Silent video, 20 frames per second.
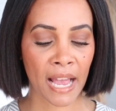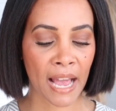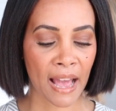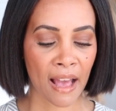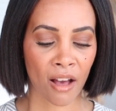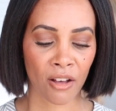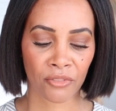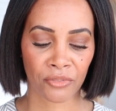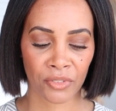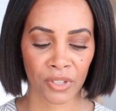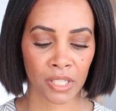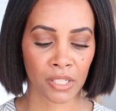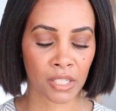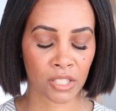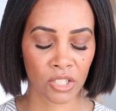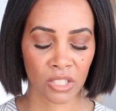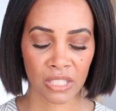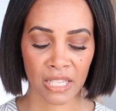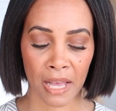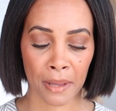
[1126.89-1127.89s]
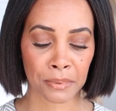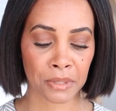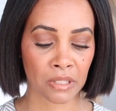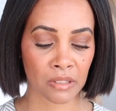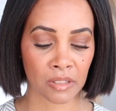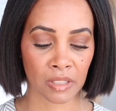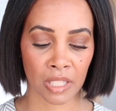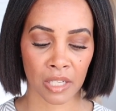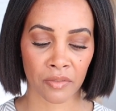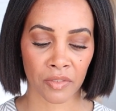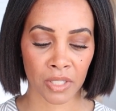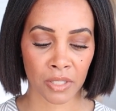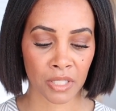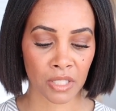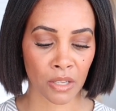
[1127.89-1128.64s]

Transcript: outfit, and I just absolutely love it.